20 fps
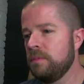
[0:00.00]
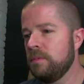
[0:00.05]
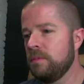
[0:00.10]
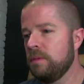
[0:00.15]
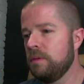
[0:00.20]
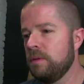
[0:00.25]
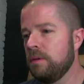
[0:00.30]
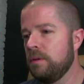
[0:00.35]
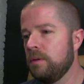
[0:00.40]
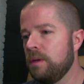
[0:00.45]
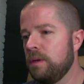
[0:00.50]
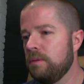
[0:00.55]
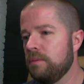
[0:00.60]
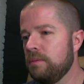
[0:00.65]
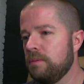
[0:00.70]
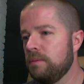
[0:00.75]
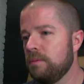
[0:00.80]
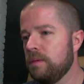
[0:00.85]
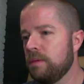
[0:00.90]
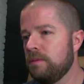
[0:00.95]
Okay,
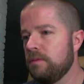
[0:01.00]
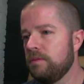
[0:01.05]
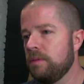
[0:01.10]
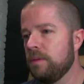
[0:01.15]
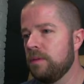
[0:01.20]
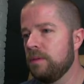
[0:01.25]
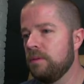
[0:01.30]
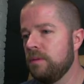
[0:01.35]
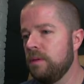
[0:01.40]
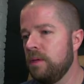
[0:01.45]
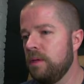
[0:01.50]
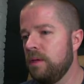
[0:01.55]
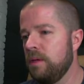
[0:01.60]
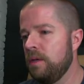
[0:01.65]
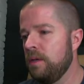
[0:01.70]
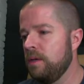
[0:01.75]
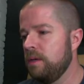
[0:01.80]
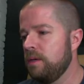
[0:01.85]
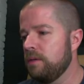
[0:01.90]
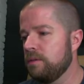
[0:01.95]
that's fine.
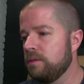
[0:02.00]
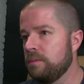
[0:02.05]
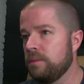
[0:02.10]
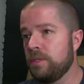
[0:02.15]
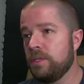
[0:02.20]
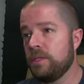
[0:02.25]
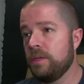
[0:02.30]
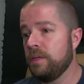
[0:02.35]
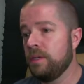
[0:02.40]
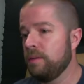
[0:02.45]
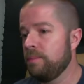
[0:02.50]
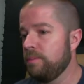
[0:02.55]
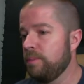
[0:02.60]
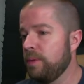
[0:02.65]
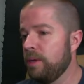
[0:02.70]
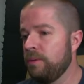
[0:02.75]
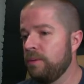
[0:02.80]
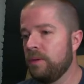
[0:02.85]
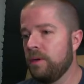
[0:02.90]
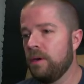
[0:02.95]
So I'm just gonna hit ping
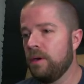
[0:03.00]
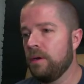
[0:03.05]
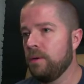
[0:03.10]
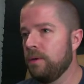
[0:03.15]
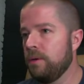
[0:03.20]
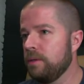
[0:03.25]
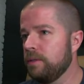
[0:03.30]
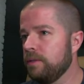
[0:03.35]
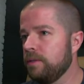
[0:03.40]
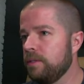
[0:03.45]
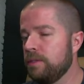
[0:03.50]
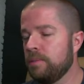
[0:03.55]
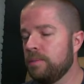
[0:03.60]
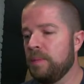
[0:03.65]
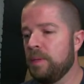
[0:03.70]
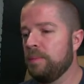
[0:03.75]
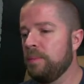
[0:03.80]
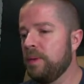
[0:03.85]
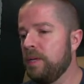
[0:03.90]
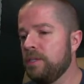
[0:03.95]
with the Gargoyle. Just be
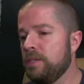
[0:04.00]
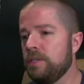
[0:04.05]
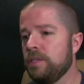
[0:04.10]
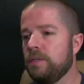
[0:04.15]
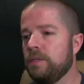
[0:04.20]
patient.